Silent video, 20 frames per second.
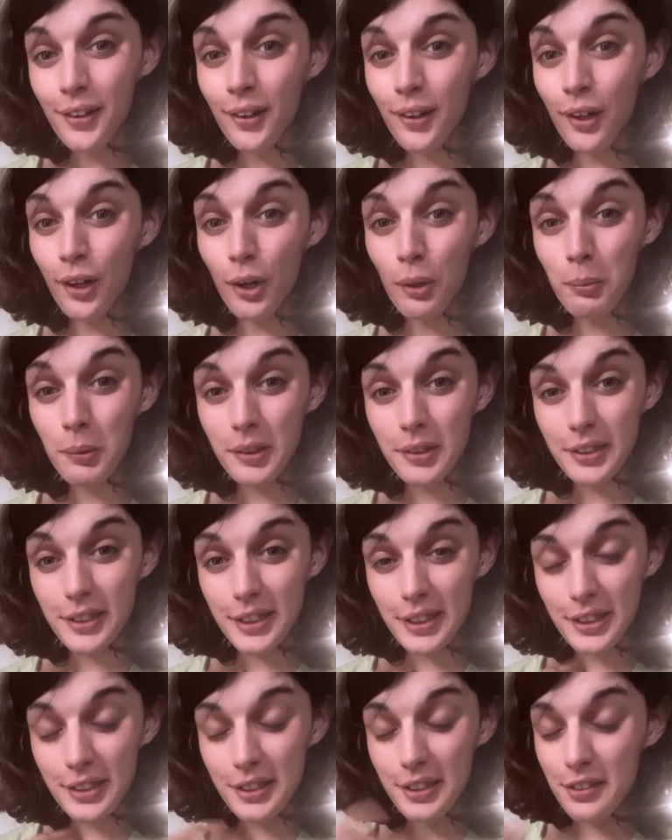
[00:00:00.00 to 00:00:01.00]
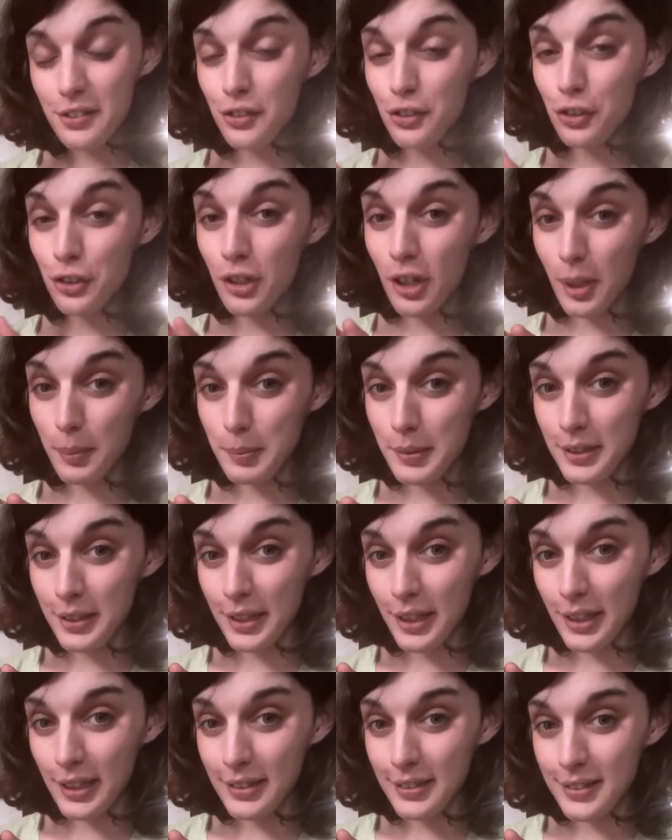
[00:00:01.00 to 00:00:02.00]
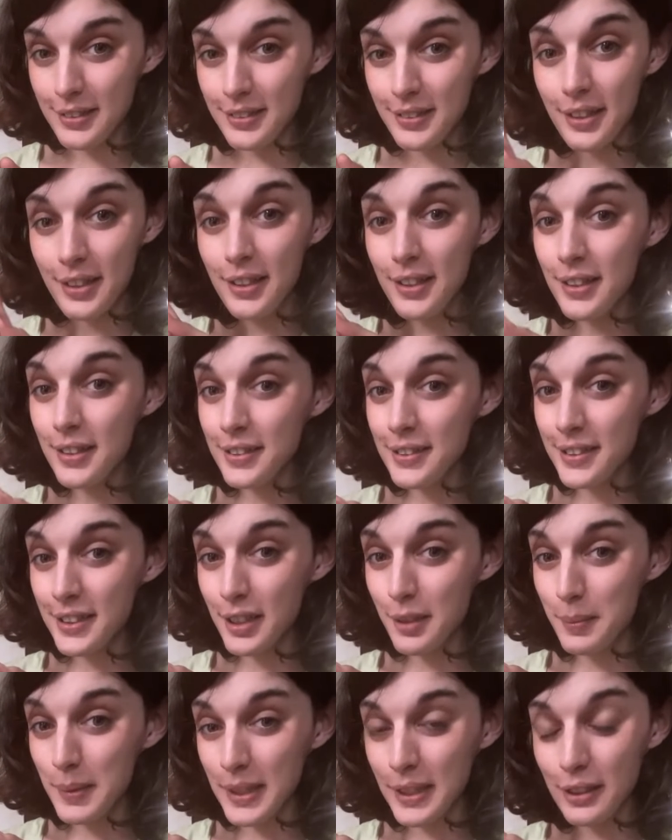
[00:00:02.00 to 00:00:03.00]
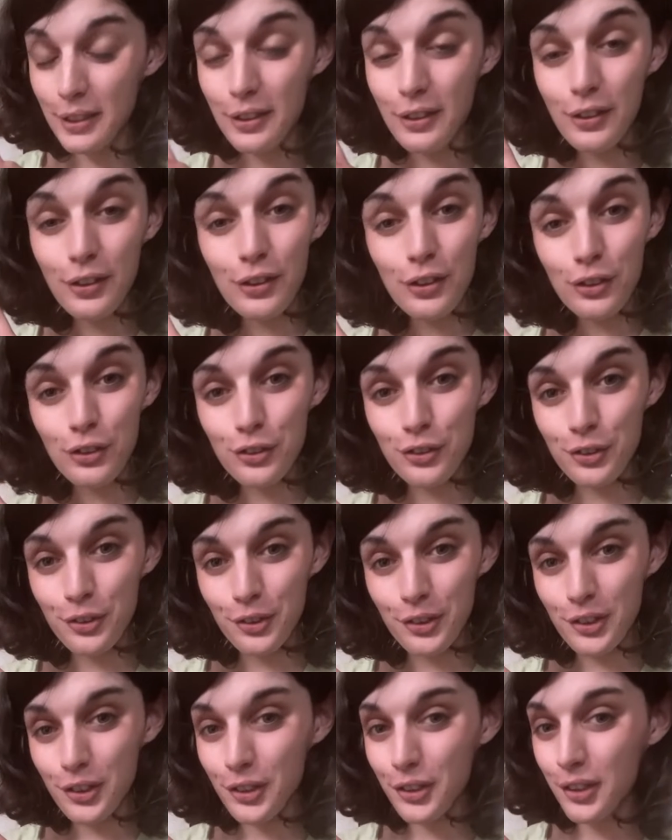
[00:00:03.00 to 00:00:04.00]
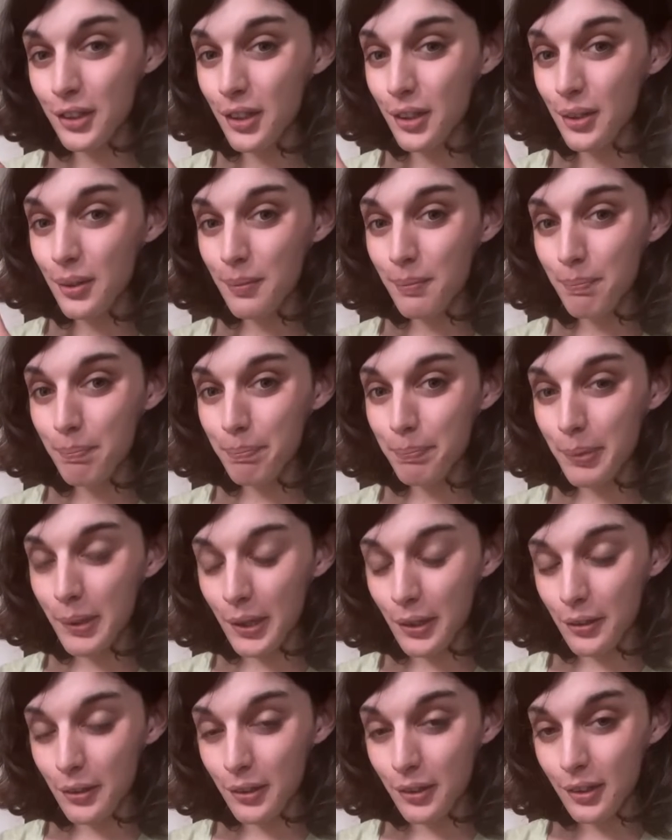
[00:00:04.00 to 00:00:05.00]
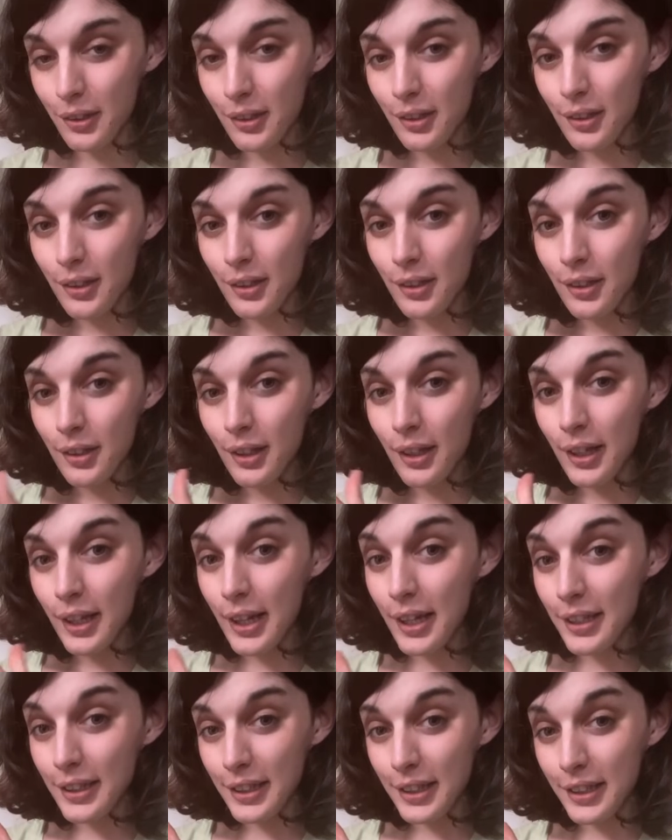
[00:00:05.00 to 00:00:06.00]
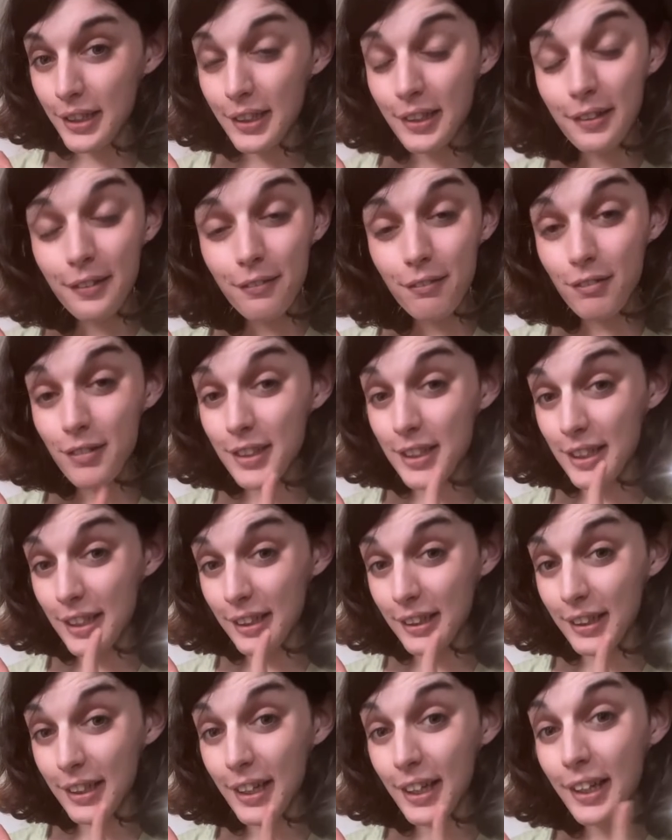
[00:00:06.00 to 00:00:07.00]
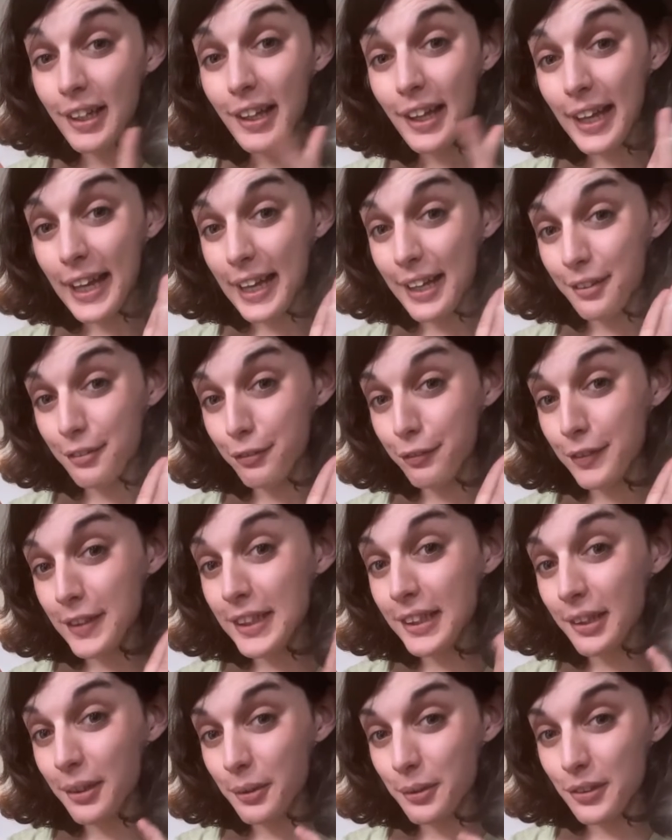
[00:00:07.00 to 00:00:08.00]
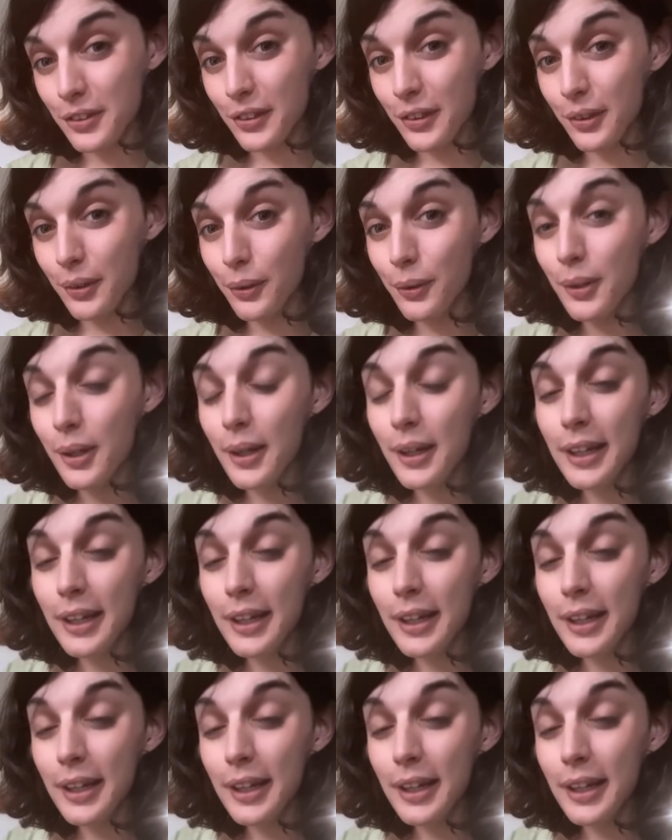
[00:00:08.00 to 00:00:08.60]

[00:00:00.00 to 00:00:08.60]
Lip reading: All we'll need is chopped nuts, cinnamon, sugar, butter, honey, vanilla, and phyllo dough.